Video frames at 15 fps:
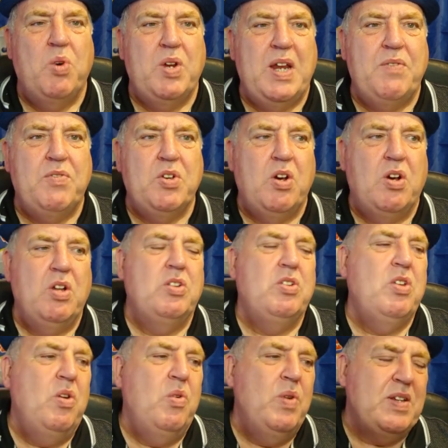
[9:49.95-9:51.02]
What they've got to
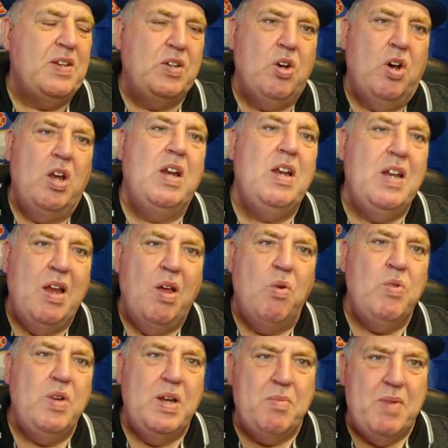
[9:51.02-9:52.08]
do is they've got to
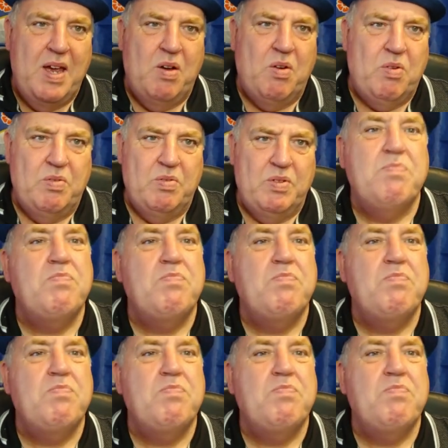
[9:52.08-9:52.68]
loan him out,